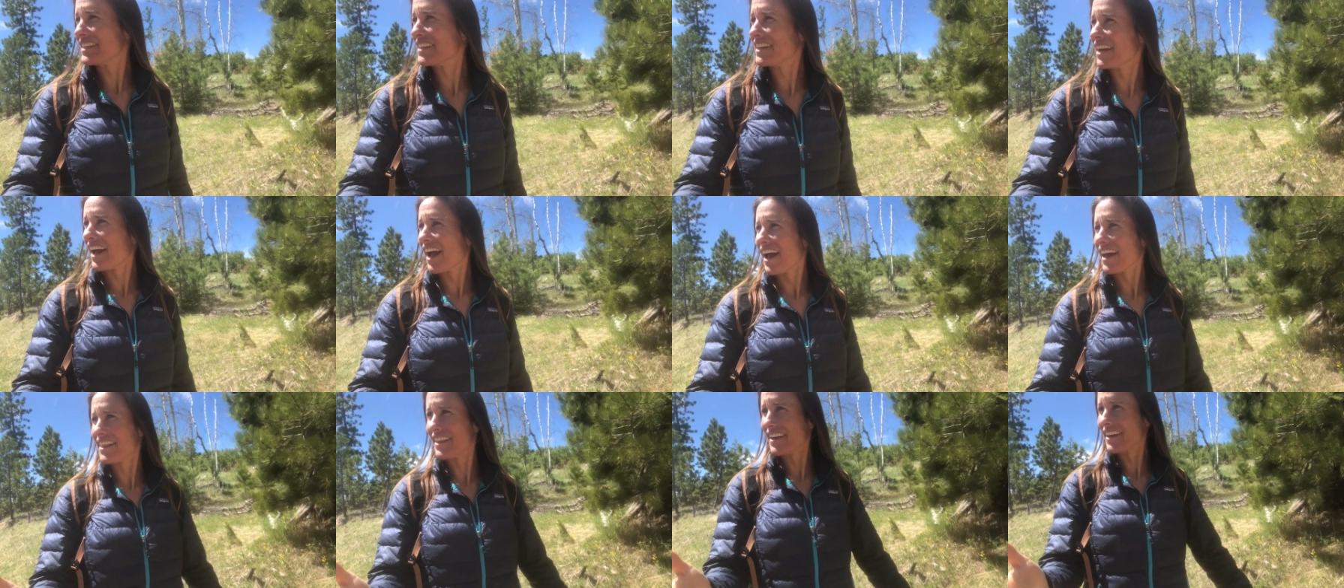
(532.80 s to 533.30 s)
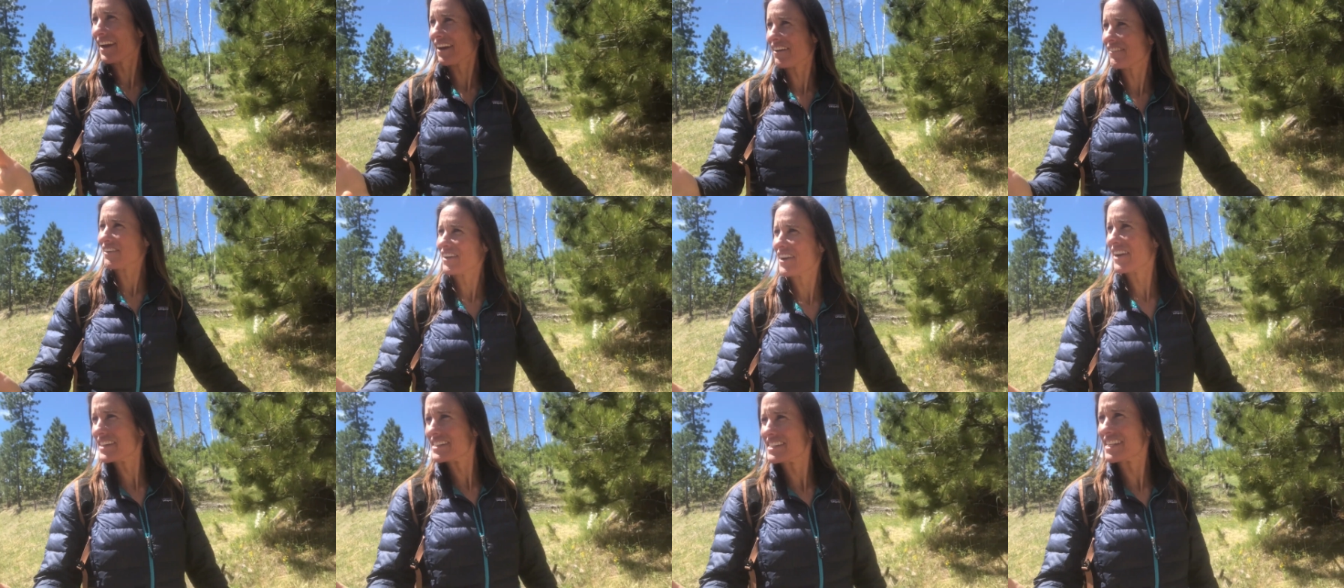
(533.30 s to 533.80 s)
a, I think east
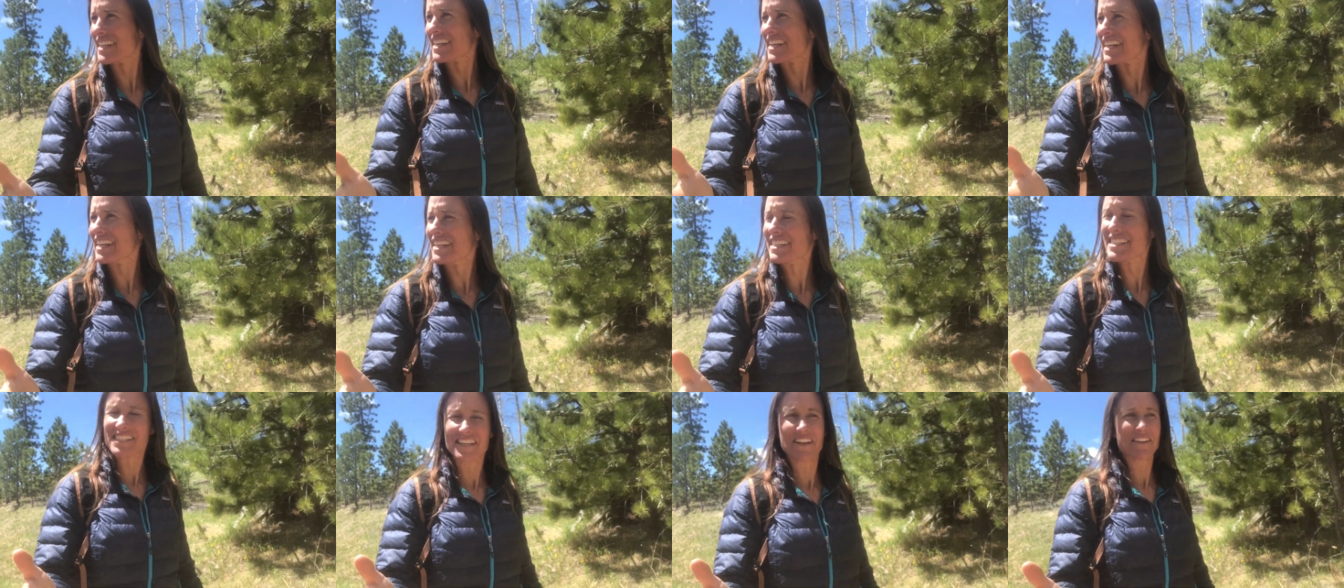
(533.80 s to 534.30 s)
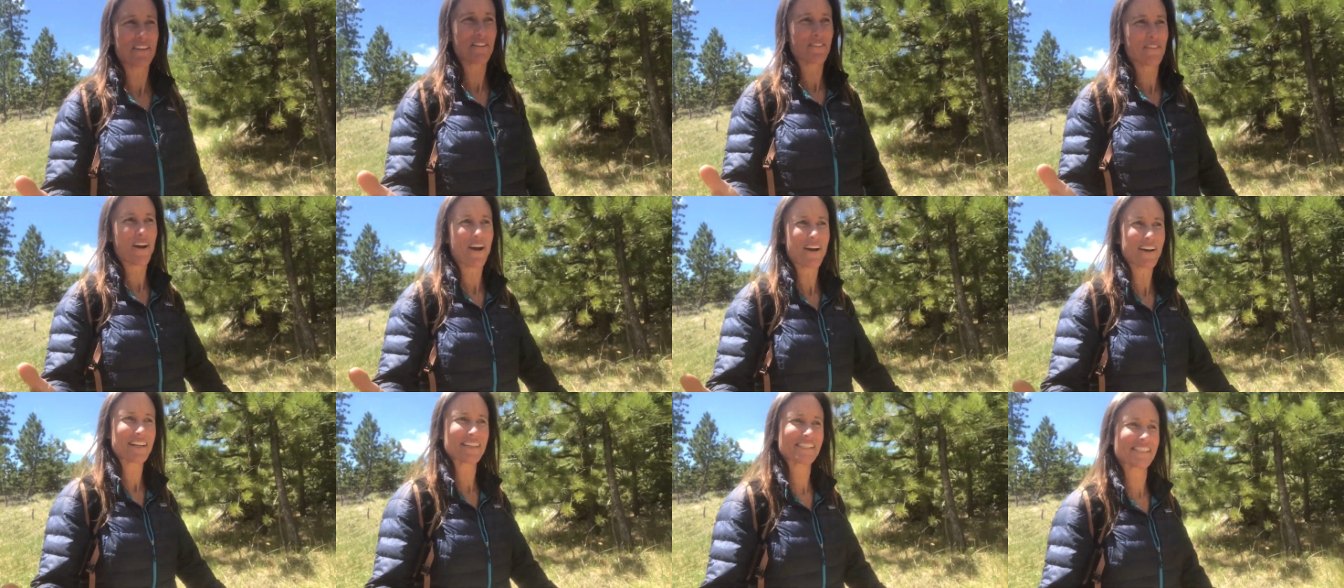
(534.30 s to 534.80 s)
I read it's the east of the
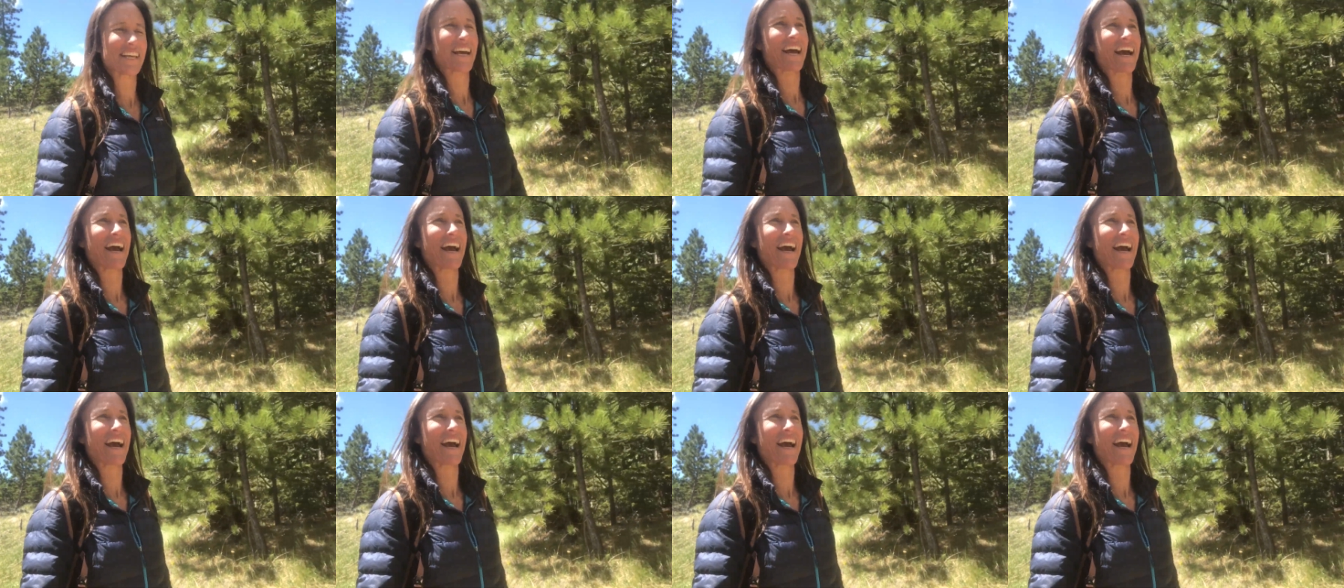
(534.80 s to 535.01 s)
Rockies, the